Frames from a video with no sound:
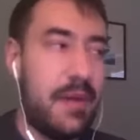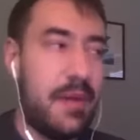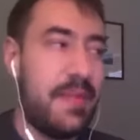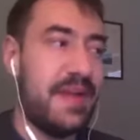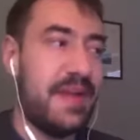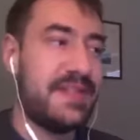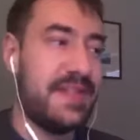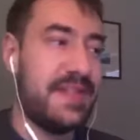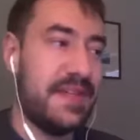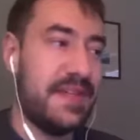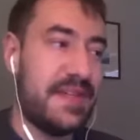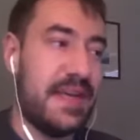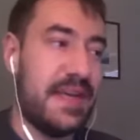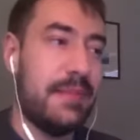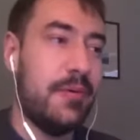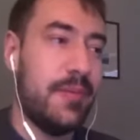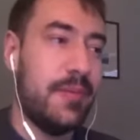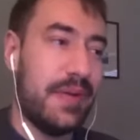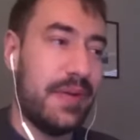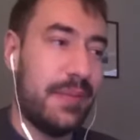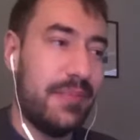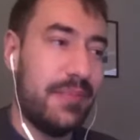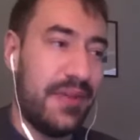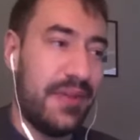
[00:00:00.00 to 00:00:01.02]
bedside
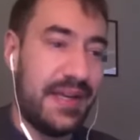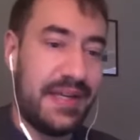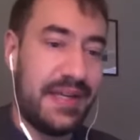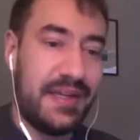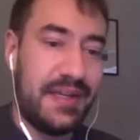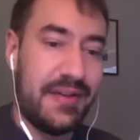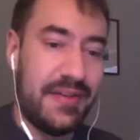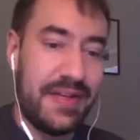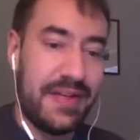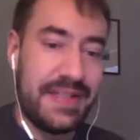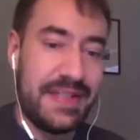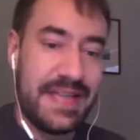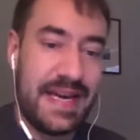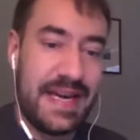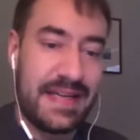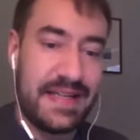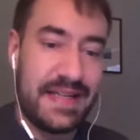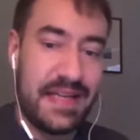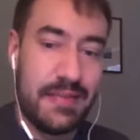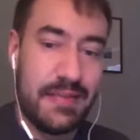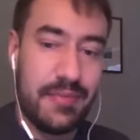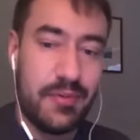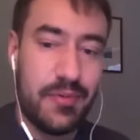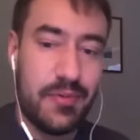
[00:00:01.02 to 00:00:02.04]
table, but I'm blanking on the
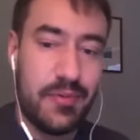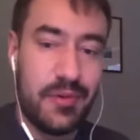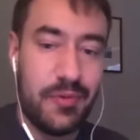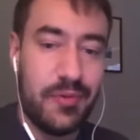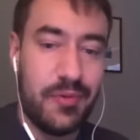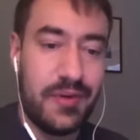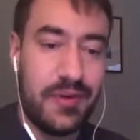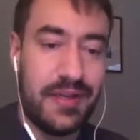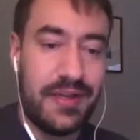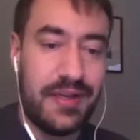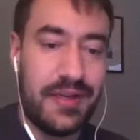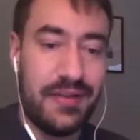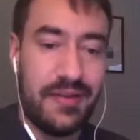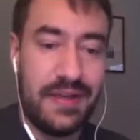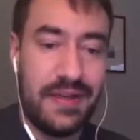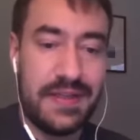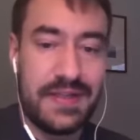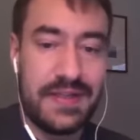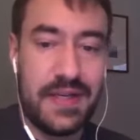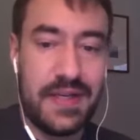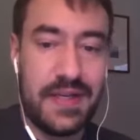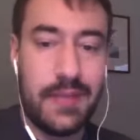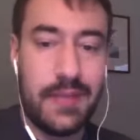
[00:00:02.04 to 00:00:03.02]
exact name, but we'll, we'll get yeah, it linked up. I